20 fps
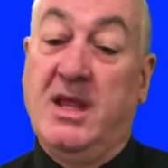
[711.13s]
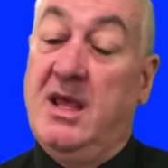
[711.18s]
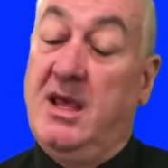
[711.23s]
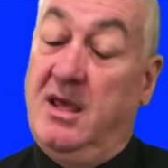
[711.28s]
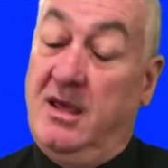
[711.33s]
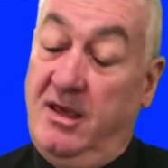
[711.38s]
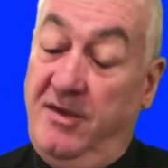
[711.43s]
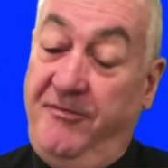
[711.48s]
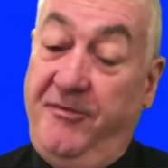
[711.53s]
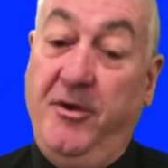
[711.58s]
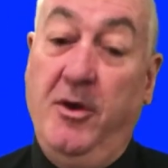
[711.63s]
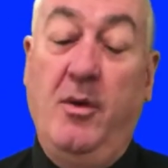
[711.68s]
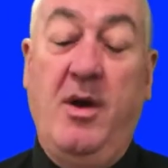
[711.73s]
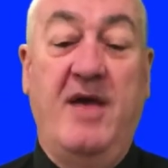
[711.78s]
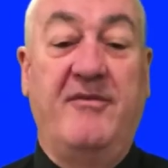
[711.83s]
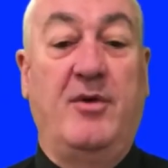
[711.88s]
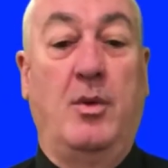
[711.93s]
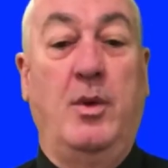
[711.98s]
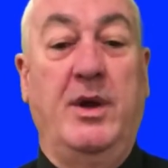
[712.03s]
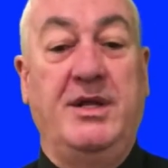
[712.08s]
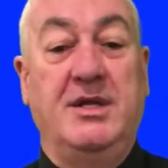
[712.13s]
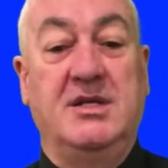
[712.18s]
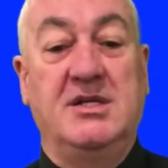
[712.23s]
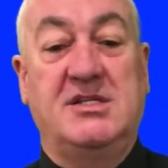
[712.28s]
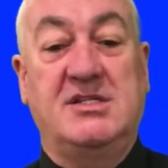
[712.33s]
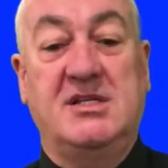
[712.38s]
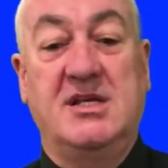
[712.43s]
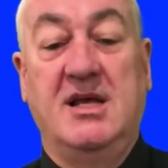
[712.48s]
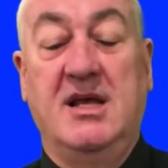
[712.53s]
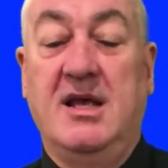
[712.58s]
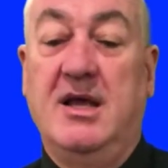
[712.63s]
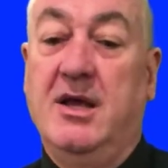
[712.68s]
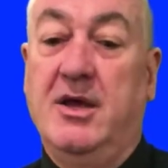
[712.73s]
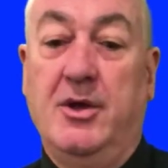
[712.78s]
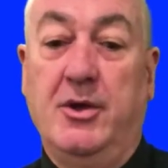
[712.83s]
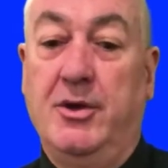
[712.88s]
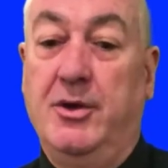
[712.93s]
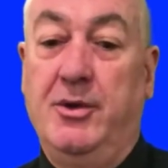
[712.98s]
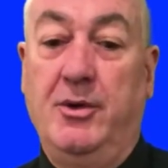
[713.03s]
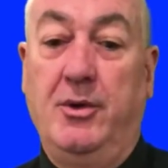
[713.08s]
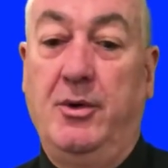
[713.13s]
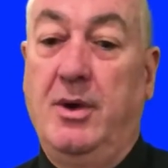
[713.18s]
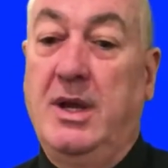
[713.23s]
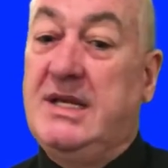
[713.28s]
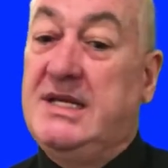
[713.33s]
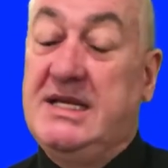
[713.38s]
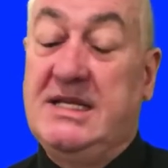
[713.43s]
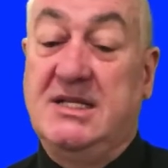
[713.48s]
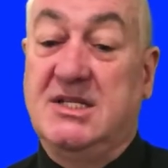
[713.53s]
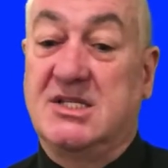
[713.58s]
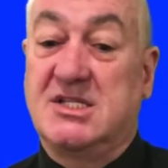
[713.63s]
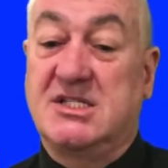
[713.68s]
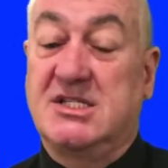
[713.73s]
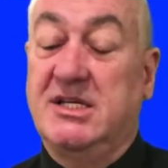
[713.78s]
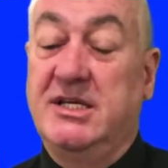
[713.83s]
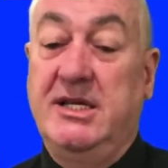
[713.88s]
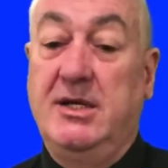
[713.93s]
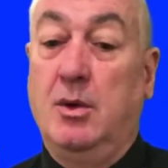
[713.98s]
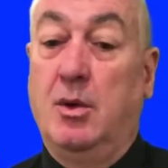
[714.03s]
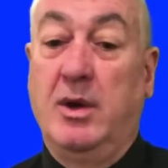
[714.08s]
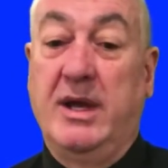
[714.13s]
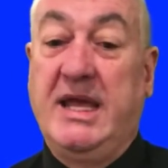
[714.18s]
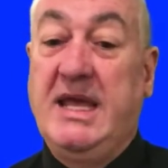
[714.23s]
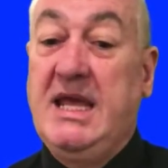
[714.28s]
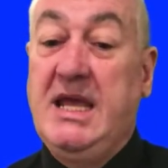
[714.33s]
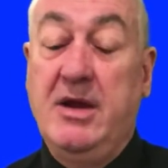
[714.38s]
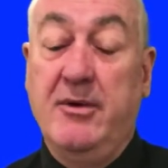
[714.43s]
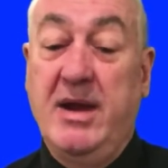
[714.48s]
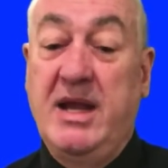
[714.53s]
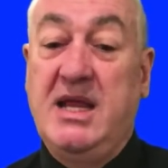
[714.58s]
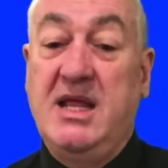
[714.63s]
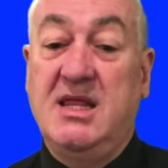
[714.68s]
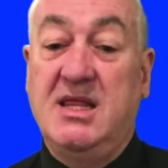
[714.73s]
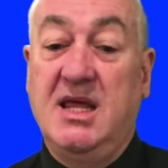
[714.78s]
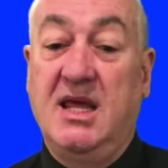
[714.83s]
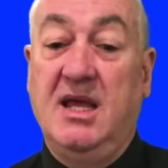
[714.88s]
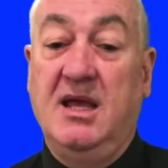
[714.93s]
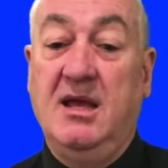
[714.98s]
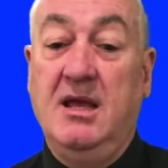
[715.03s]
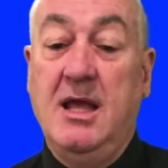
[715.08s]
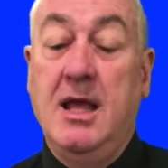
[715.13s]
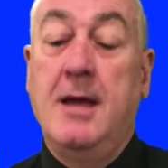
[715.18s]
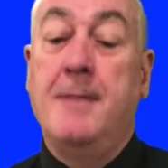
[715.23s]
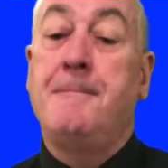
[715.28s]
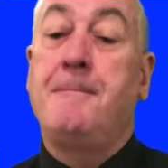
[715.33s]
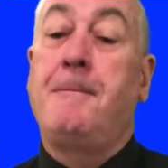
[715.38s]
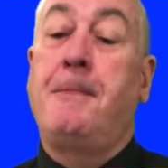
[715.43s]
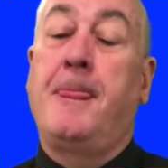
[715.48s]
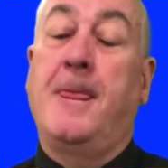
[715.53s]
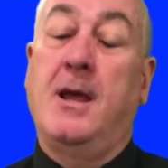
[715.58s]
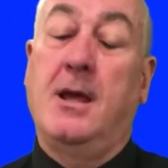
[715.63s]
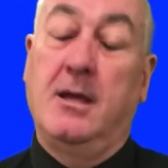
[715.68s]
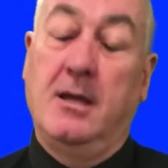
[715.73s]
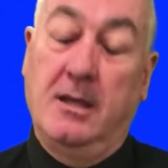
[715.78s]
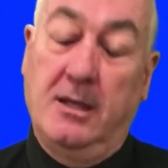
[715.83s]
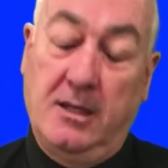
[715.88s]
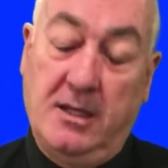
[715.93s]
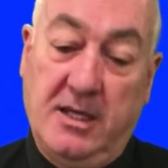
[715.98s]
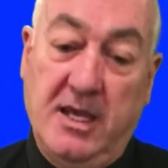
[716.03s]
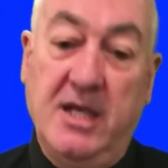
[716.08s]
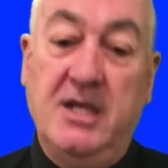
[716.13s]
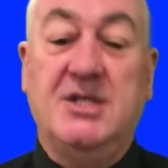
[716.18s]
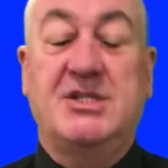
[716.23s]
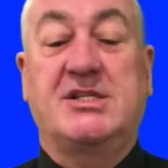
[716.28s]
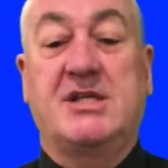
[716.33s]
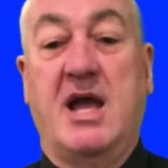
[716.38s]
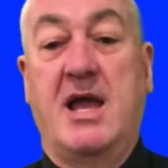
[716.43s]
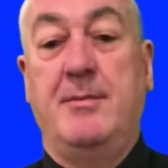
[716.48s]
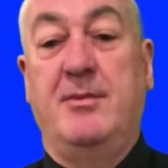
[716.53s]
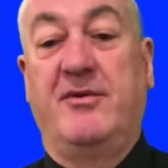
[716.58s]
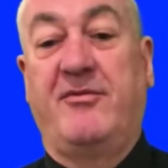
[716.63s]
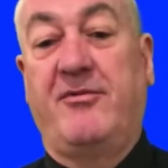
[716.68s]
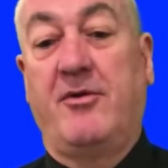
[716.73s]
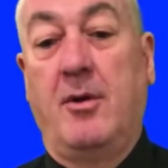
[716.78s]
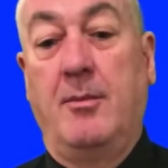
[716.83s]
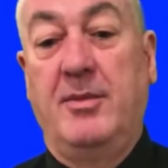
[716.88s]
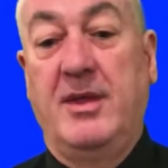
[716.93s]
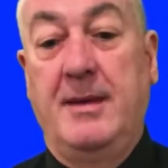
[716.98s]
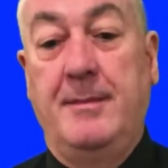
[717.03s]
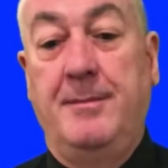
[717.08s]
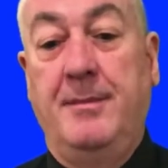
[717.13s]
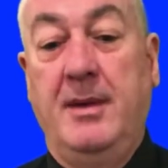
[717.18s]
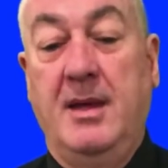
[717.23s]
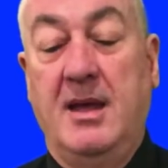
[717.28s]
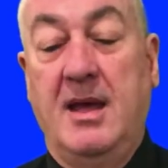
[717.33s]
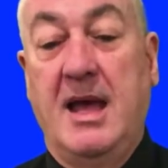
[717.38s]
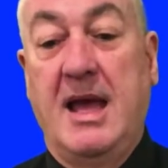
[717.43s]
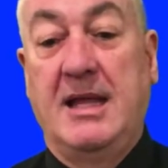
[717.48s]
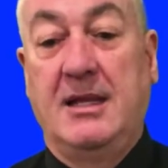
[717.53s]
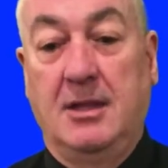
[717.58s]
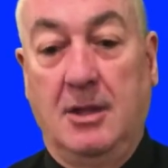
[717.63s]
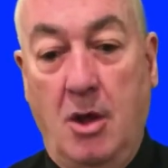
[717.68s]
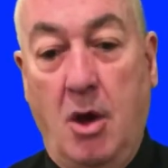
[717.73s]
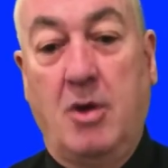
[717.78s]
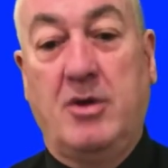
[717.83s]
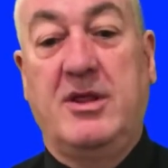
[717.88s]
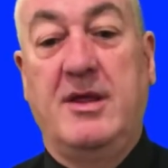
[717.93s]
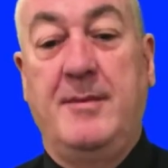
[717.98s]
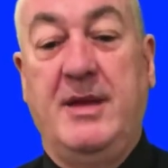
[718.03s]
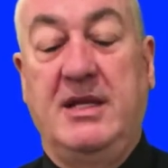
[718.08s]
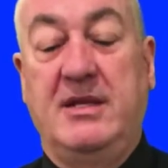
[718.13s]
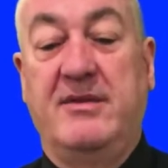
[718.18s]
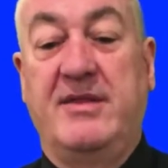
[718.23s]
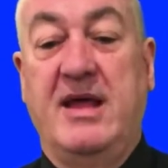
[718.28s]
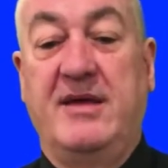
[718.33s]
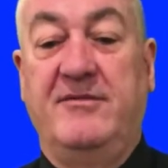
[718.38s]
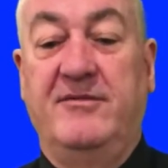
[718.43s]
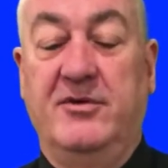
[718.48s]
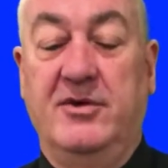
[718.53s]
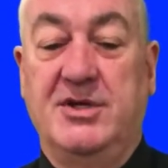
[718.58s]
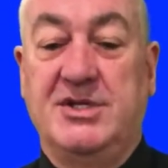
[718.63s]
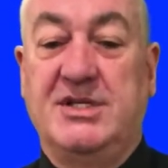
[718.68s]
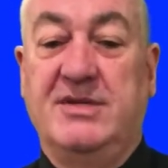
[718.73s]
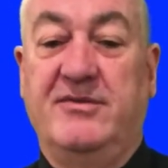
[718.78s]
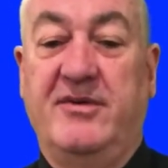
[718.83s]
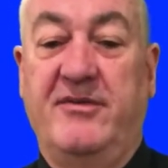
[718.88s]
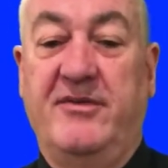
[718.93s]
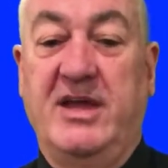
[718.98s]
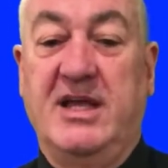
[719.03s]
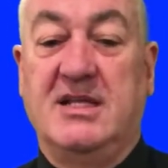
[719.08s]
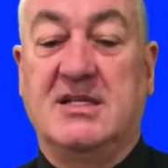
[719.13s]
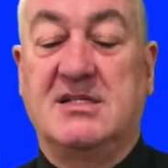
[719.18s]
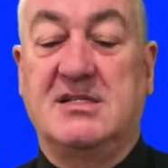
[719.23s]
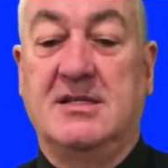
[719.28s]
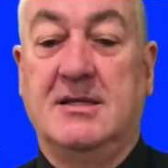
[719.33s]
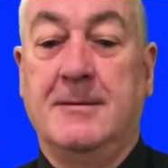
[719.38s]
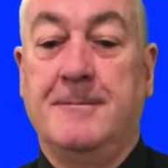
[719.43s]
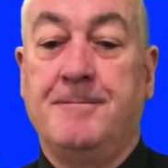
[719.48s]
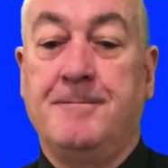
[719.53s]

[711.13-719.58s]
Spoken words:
If you have a witness who didn't see or hear anything, get a statement from them and lock them into that version of events.